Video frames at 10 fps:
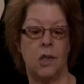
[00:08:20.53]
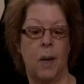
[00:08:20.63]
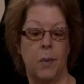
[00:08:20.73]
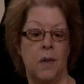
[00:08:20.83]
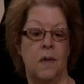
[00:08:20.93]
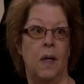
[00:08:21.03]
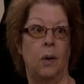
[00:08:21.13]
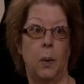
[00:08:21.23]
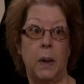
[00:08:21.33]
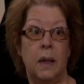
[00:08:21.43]
at the shop was the
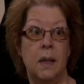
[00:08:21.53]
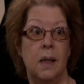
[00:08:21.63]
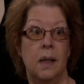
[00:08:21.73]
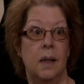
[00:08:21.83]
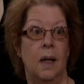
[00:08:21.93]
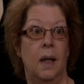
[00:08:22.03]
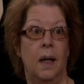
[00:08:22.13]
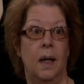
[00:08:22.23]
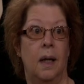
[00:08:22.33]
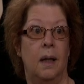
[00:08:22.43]
sangria tea,
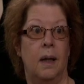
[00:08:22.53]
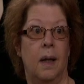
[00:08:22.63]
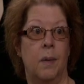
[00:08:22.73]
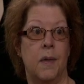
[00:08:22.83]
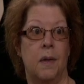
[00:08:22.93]
and that